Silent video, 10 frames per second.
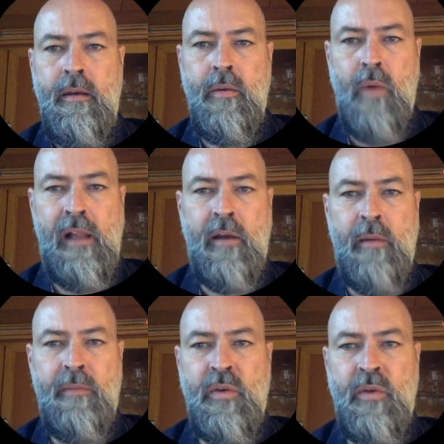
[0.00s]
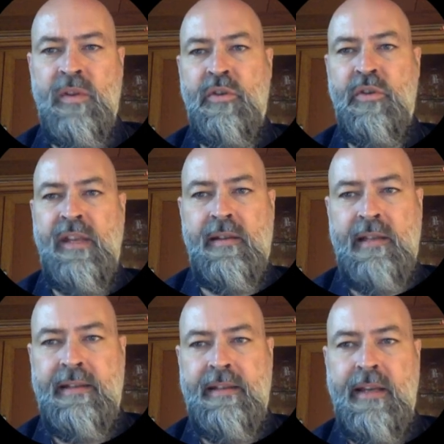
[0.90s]
Welcome to Super Single
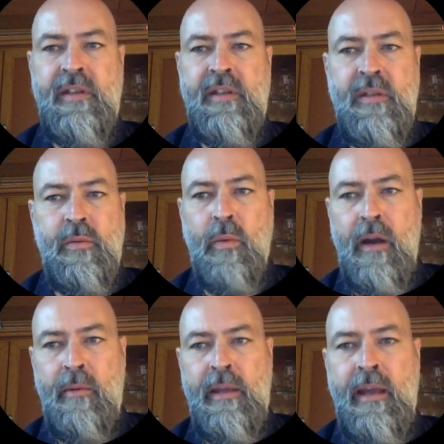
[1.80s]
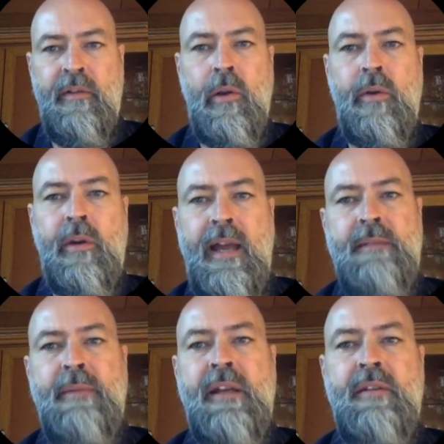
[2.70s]
Slide Sessions, where we have a look at
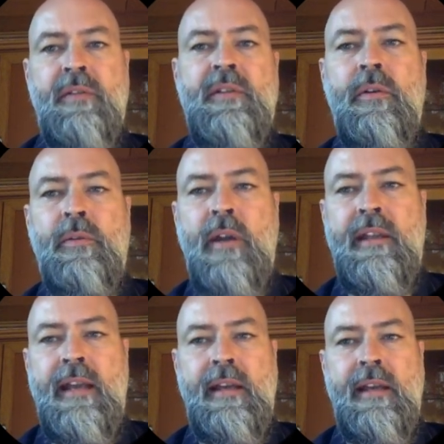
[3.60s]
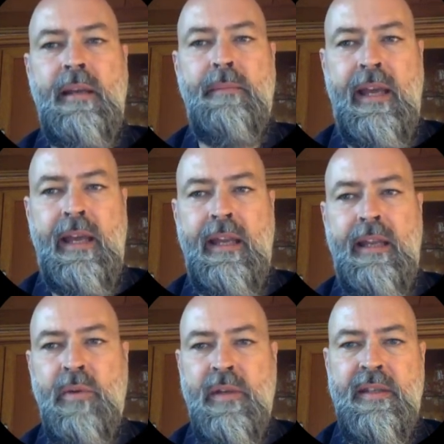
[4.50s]
aspects of software testing and pack it
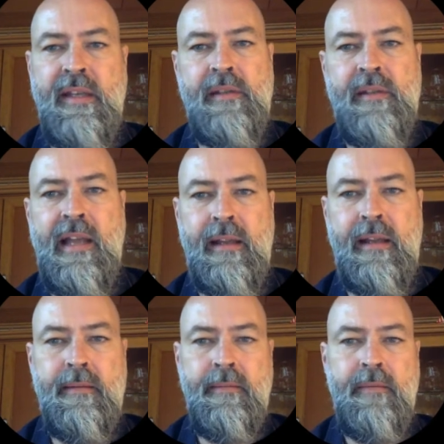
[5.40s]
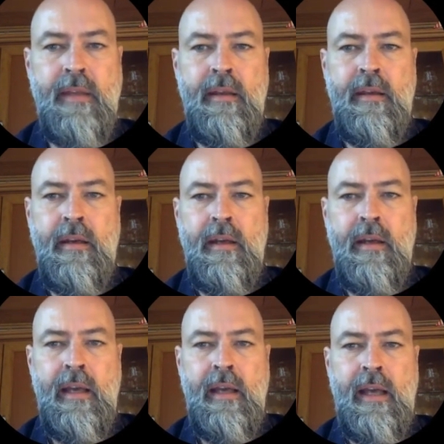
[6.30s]
into a single slide.
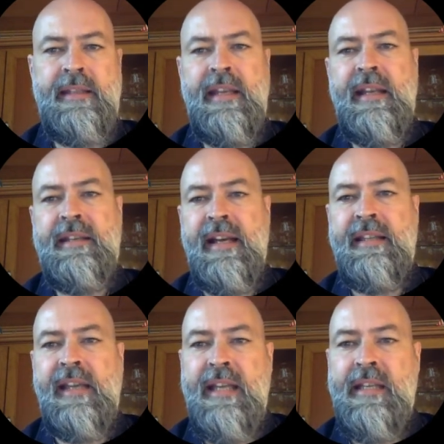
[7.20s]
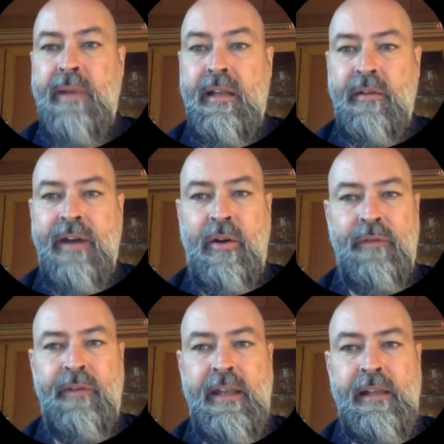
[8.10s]
It is an exciting aspect of our
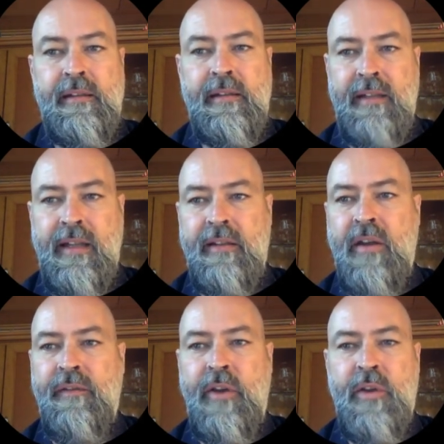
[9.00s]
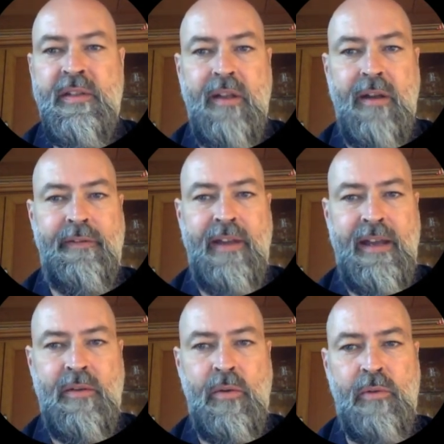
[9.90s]
field that a ton of good stuff
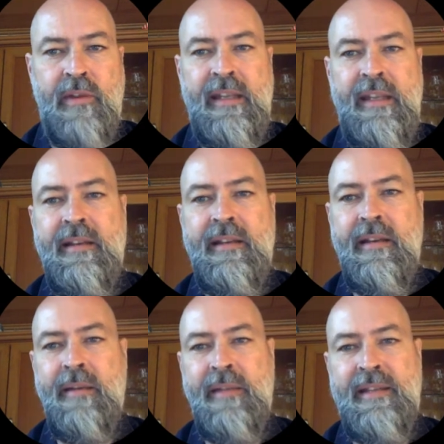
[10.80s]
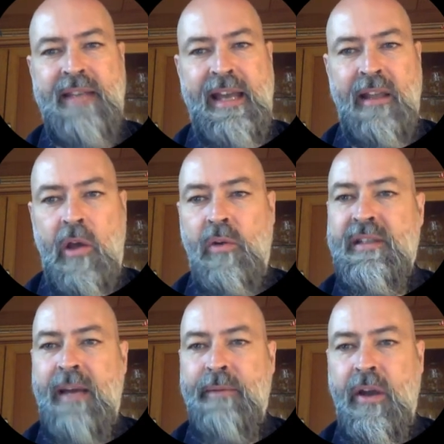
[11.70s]
has already been said a long
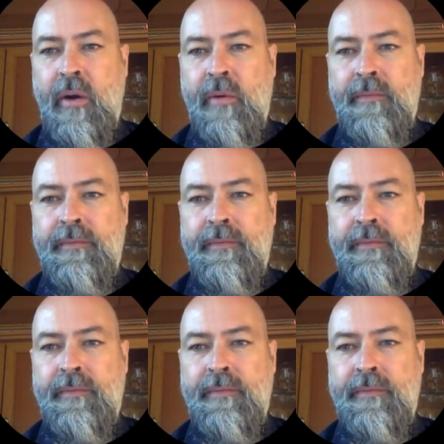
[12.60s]
time ago.